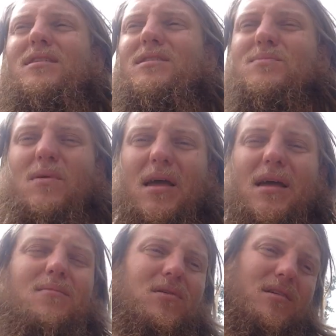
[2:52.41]
is
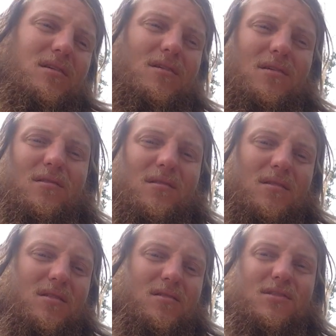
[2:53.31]
bad, but you know,
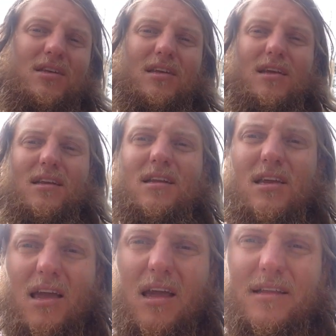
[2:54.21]
there's a yin and a
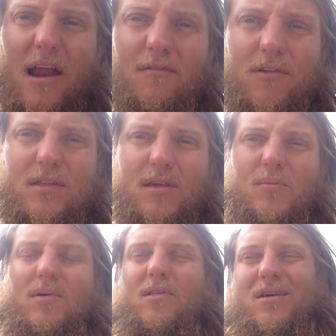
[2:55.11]
yang to
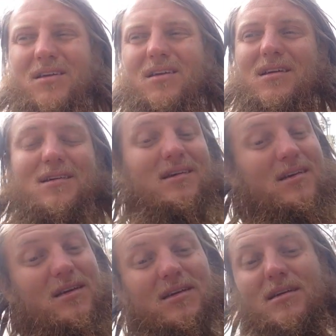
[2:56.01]
everything. But like,
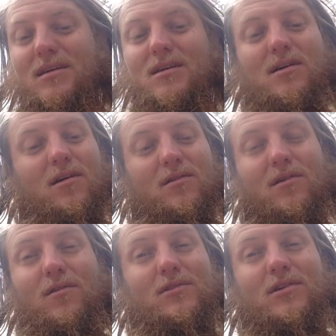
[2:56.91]

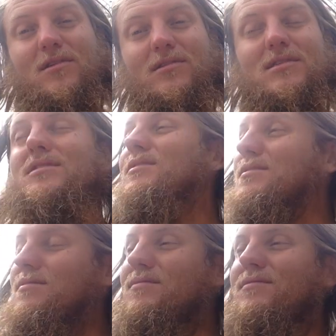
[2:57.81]
culture is,
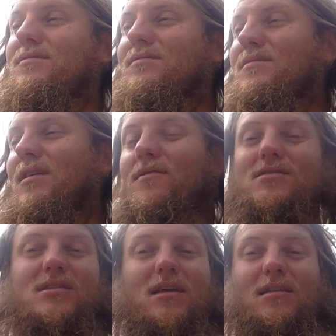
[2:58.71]
like I
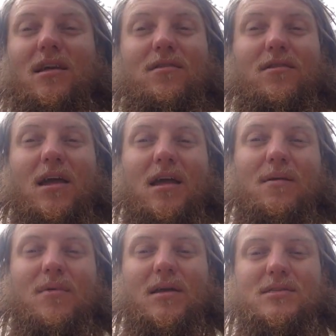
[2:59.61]
was saying the other
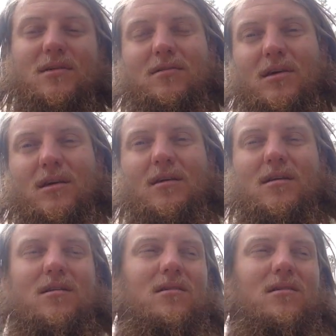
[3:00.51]
day, basically